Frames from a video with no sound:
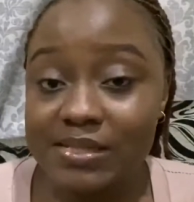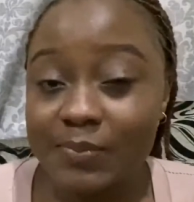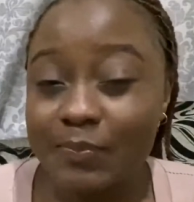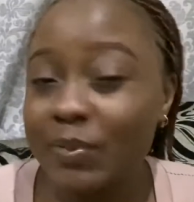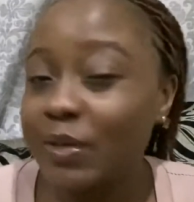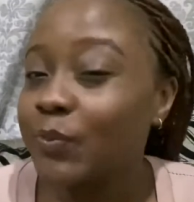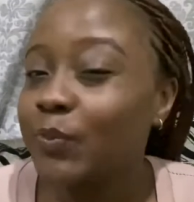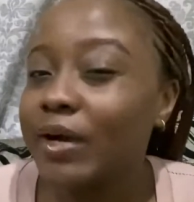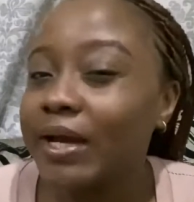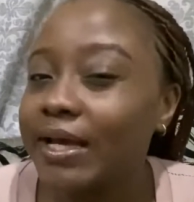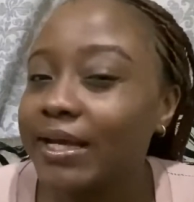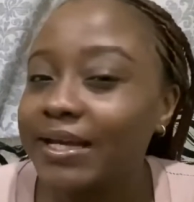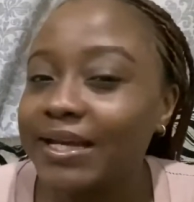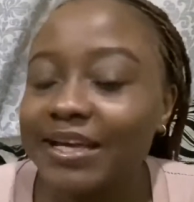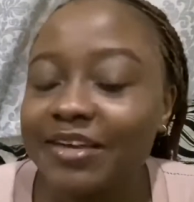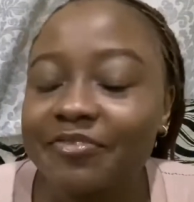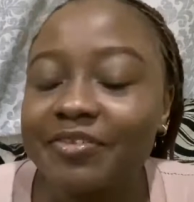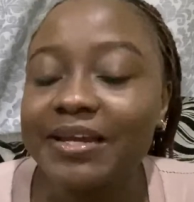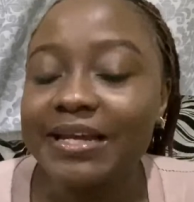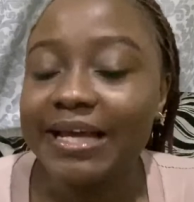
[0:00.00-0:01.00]
but wait,
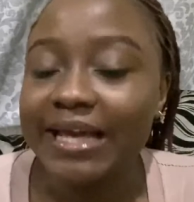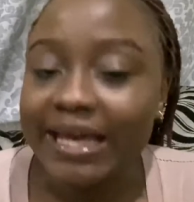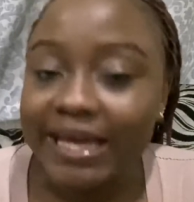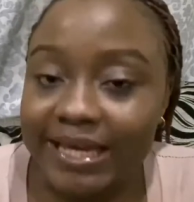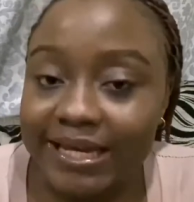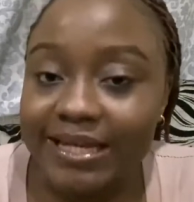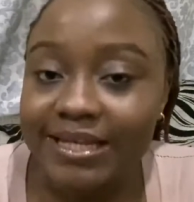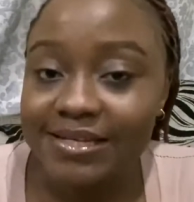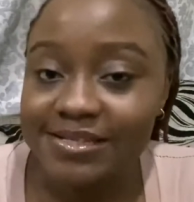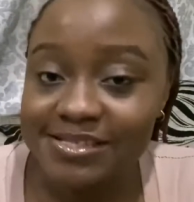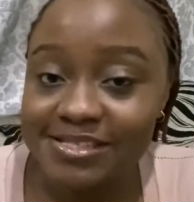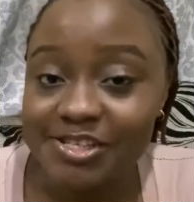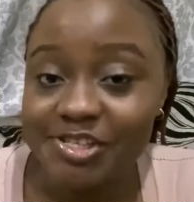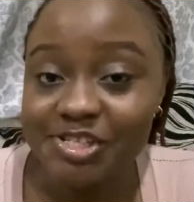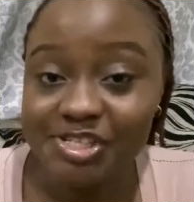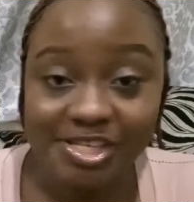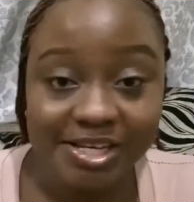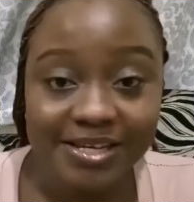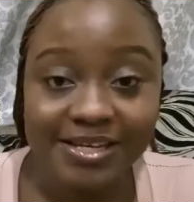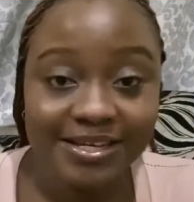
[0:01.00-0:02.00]
even aliens are
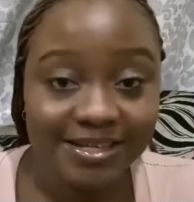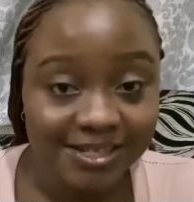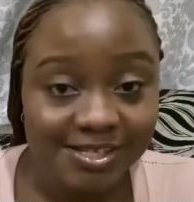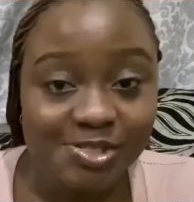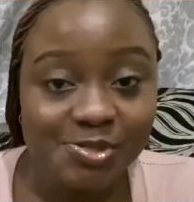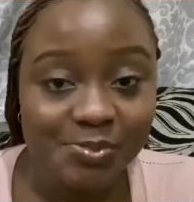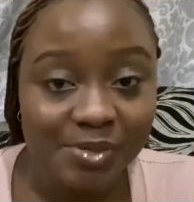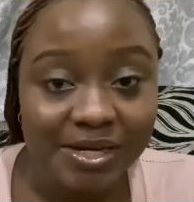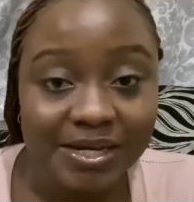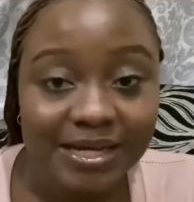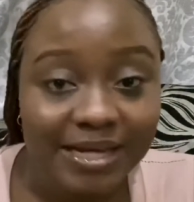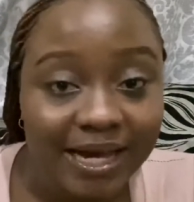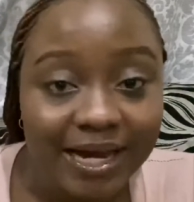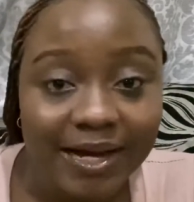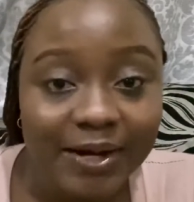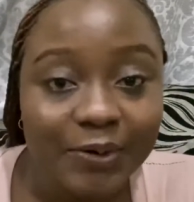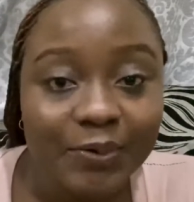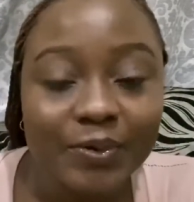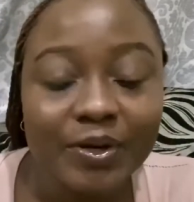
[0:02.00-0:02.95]
shading us right now.